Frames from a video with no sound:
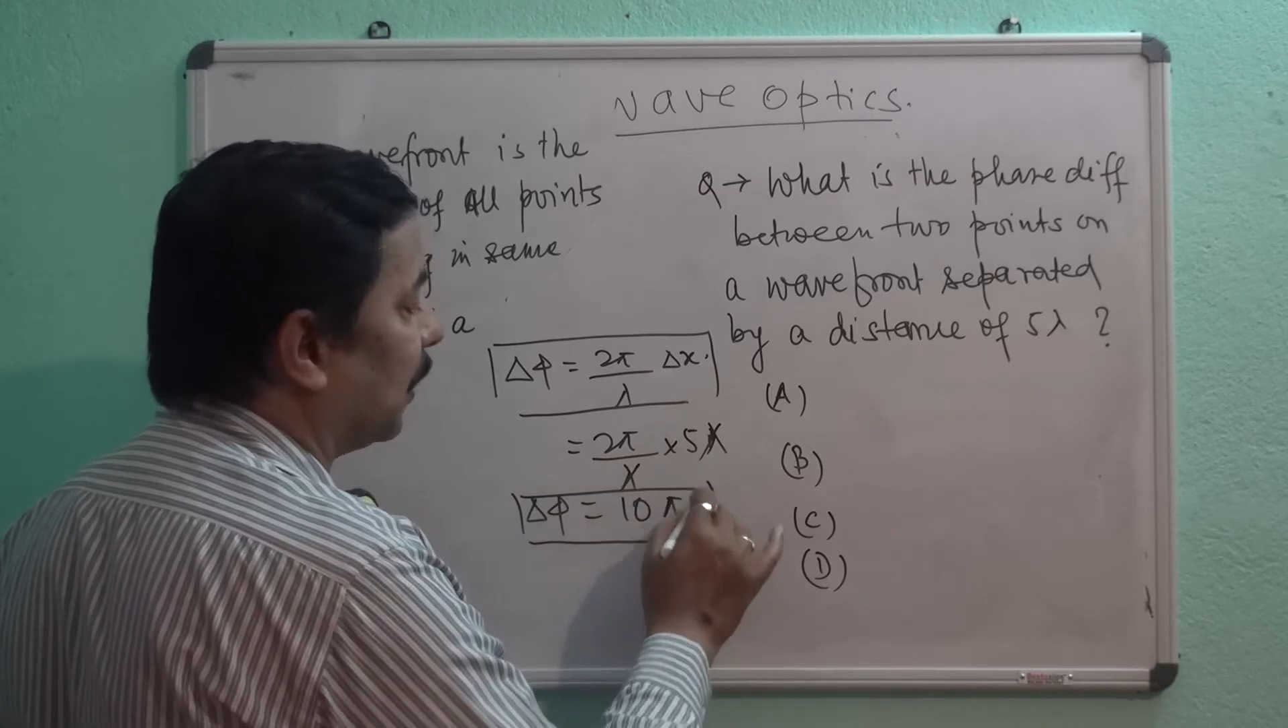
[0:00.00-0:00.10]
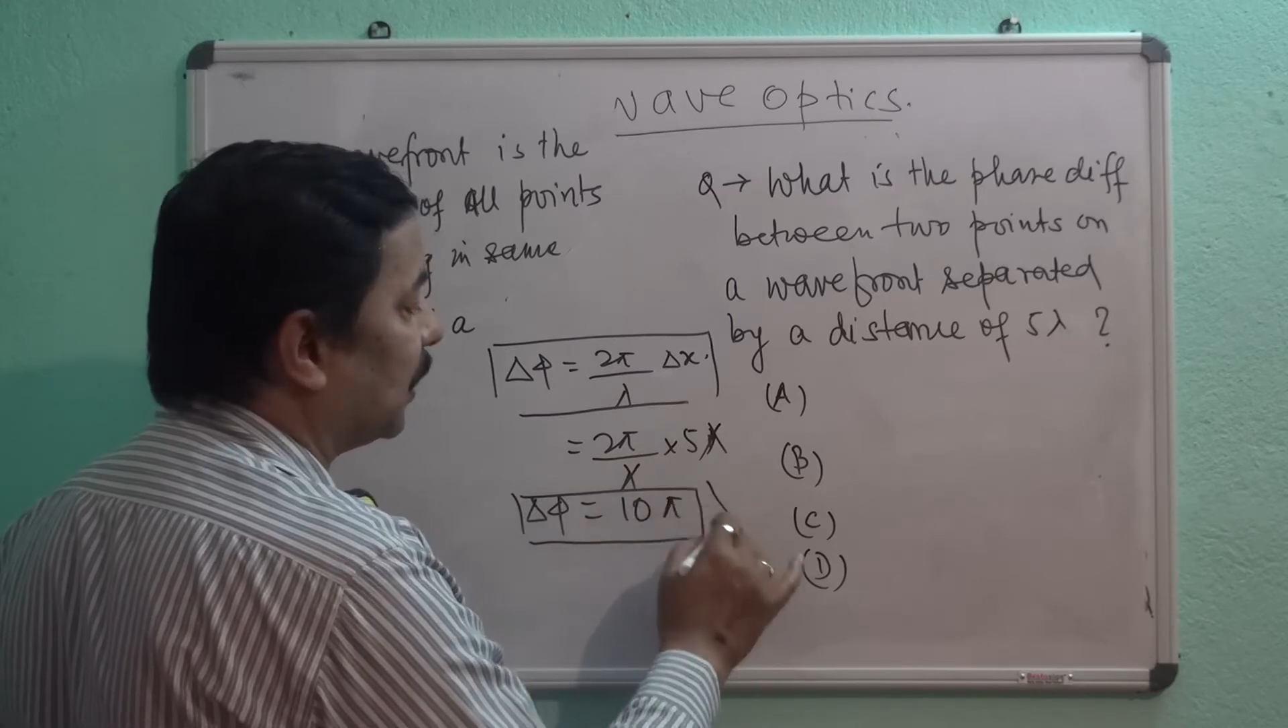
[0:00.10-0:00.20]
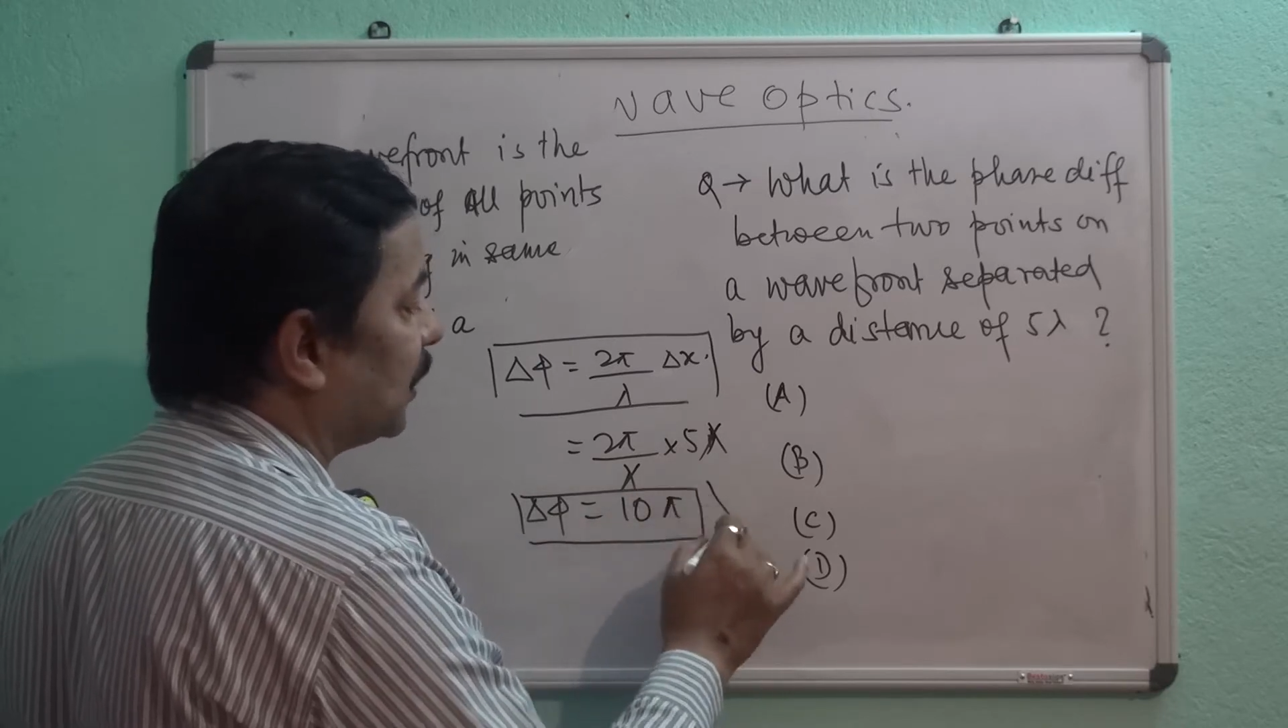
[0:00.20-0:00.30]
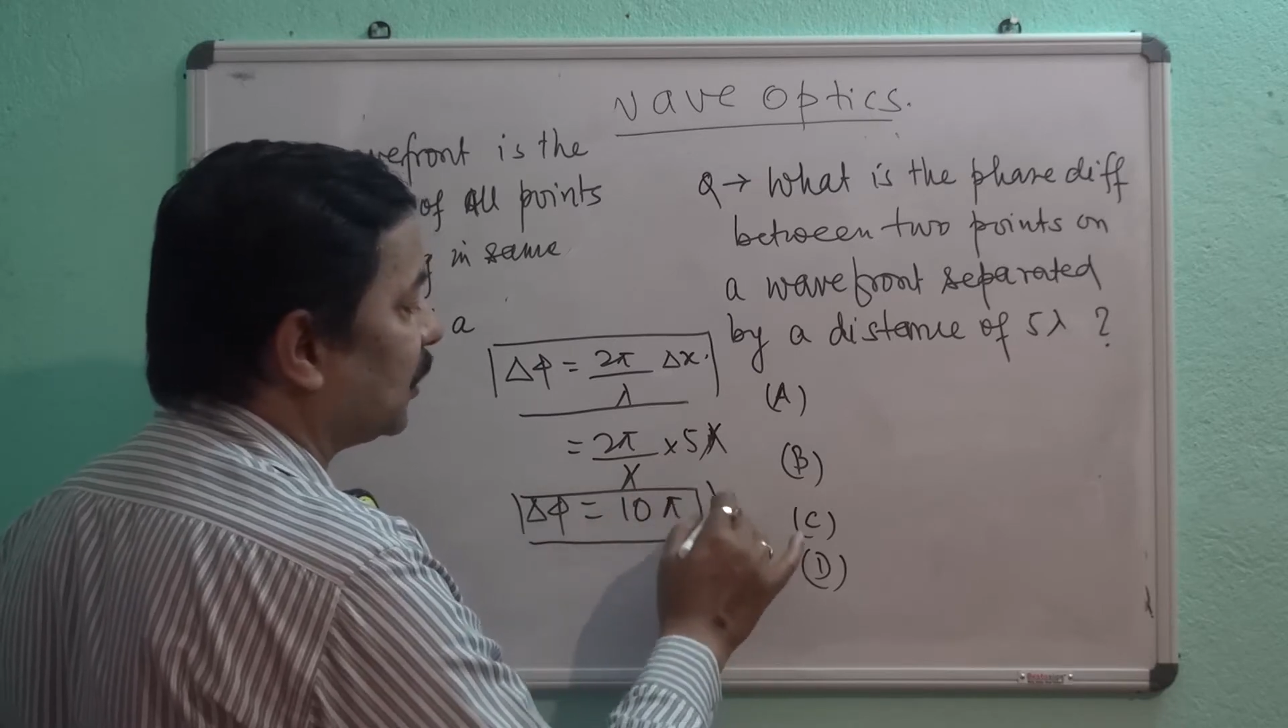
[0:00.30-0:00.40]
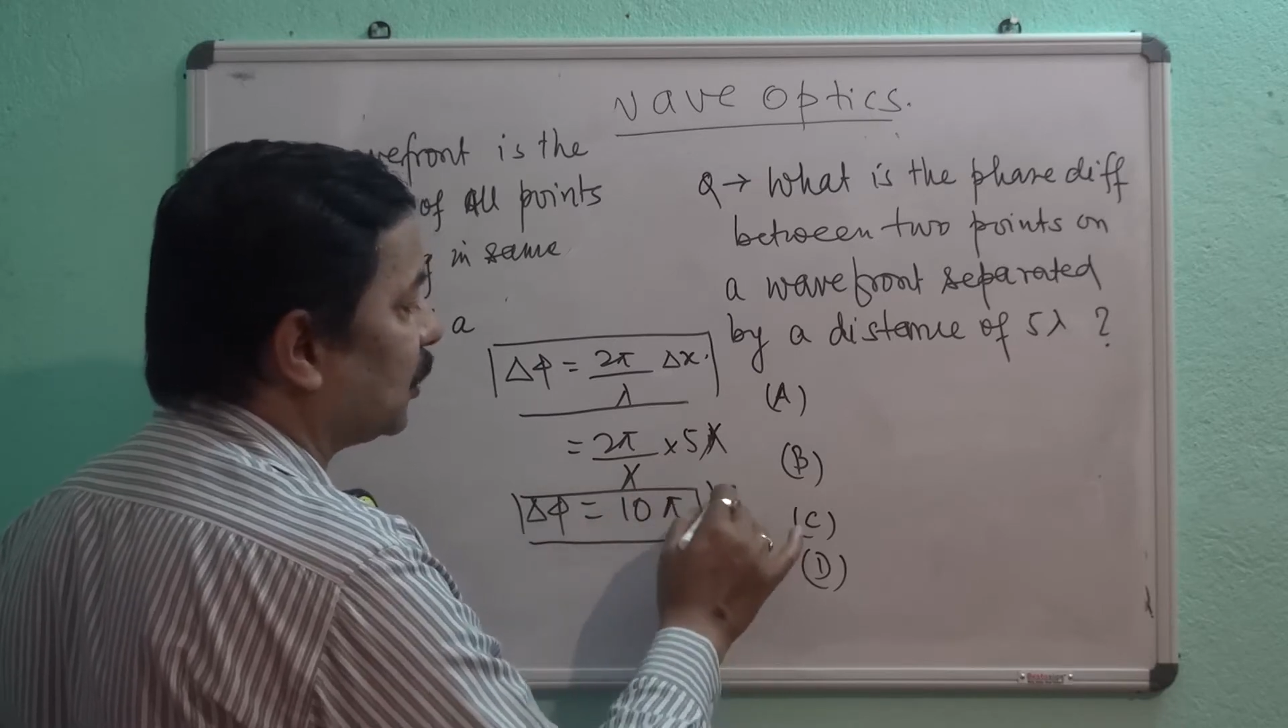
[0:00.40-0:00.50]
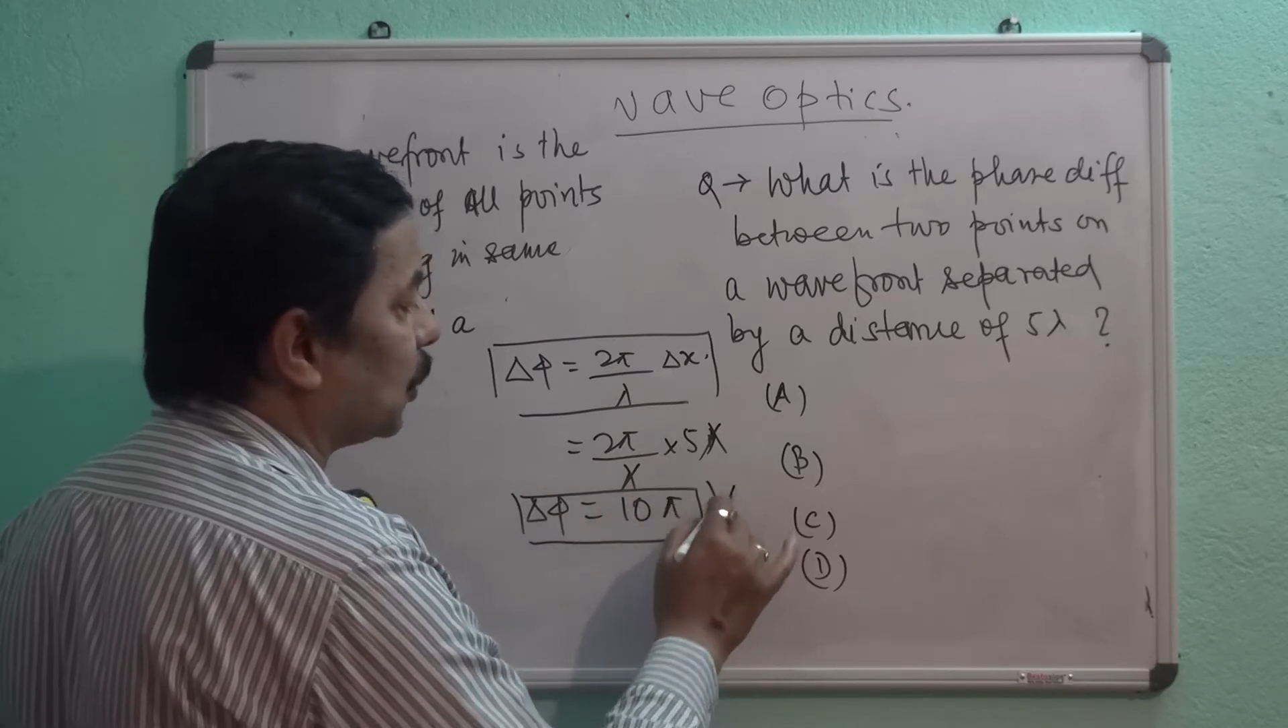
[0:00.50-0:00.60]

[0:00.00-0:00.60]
but it is